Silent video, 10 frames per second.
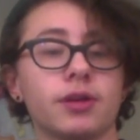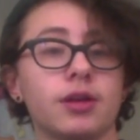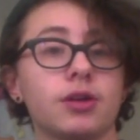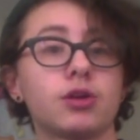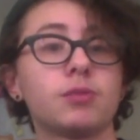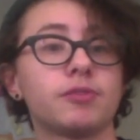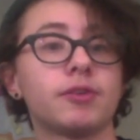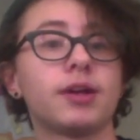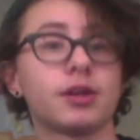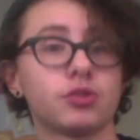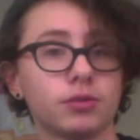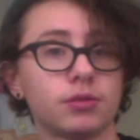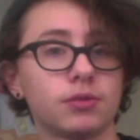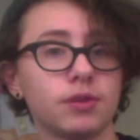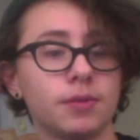And it could be
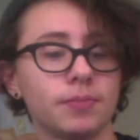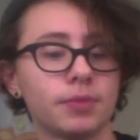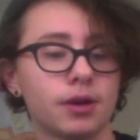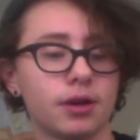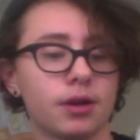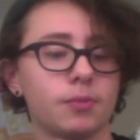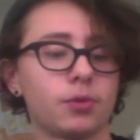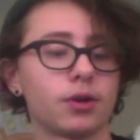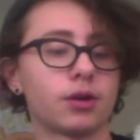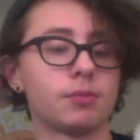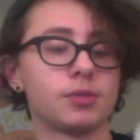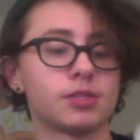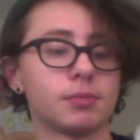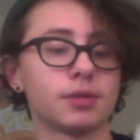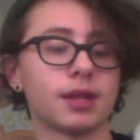financial, or it could be
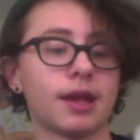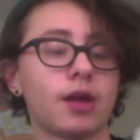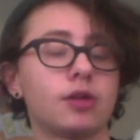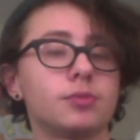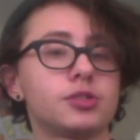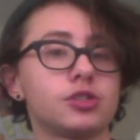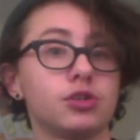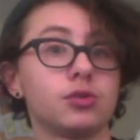something that helps